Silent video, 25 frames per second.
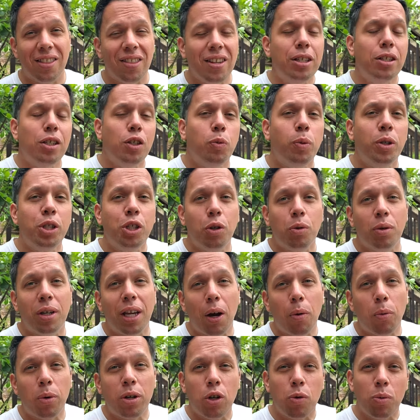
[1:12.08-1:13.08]
and this is what you
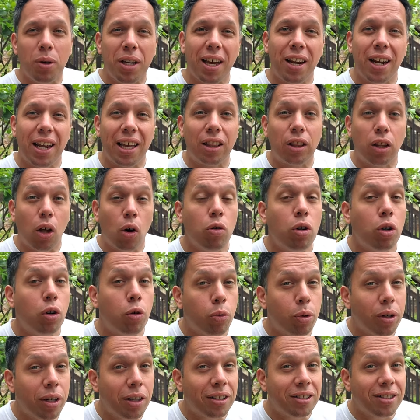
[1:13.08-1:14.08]
get when you get a local
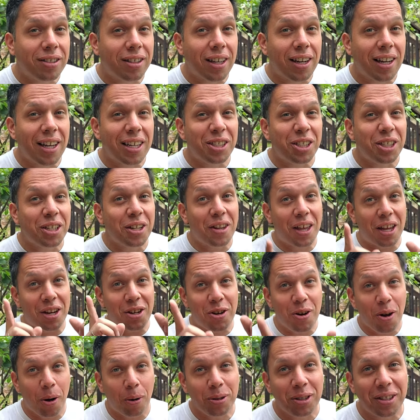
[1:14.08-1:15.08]
real estate agent that
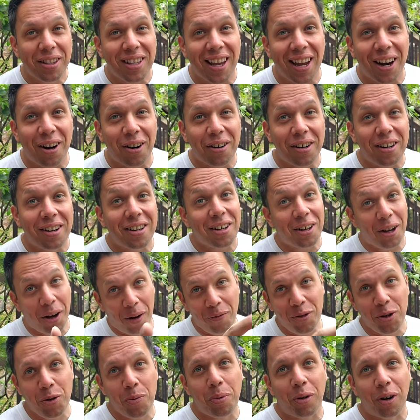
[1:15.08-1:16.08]
knows the area
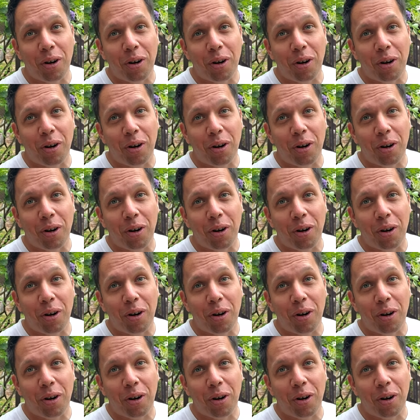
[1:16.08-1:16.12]
of New